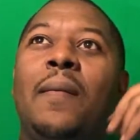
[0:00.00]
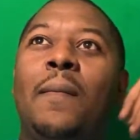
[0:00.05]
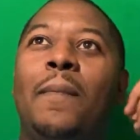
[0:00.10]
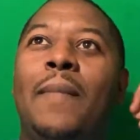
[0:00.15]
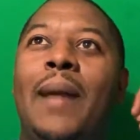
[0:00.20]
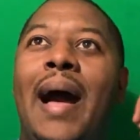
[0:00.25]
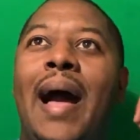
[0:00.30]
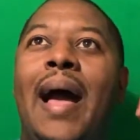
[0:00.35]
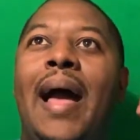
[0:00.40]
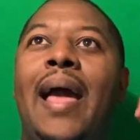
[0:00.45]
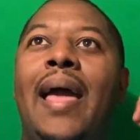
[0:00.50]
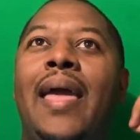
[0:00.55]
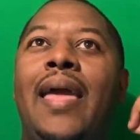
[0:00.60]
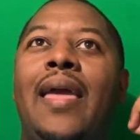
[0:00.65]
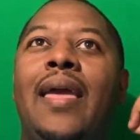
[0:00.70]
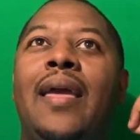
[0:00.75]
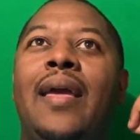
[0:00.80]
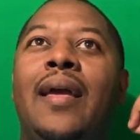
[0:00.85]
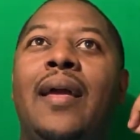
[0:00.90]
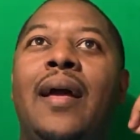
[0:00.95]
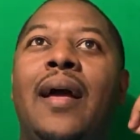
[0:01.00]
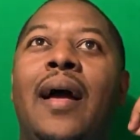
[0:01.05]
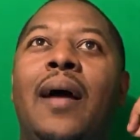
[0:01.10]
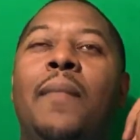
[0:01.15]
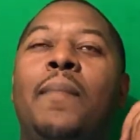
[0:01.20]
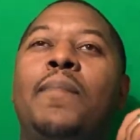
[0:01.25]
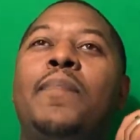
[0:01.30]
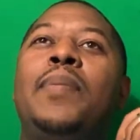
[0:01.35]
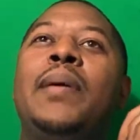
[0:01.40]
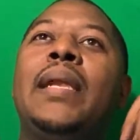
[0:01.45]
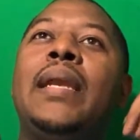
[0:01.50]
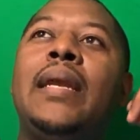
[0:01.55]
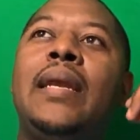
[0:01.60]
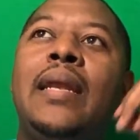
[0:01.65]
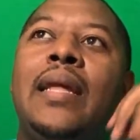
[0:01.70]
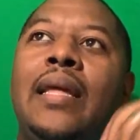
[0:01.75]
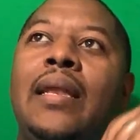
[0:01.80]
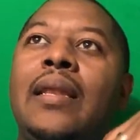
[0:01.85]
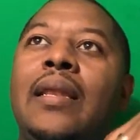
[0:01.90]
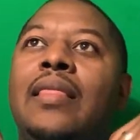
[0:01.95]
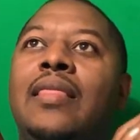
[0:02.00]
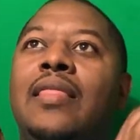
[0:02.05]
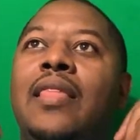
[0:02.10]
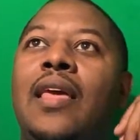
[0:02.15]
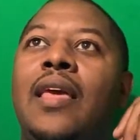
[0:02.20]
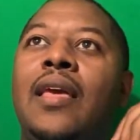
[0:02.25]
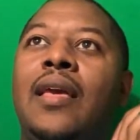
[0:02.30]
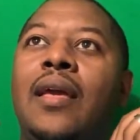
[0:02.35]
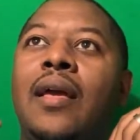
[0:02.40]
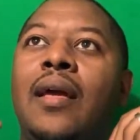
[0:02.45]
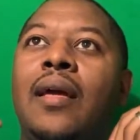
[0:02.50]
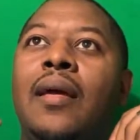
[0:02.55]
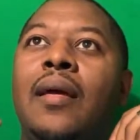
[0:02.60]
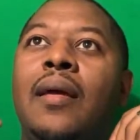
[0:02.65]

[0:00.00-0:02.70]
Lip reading: my ability to think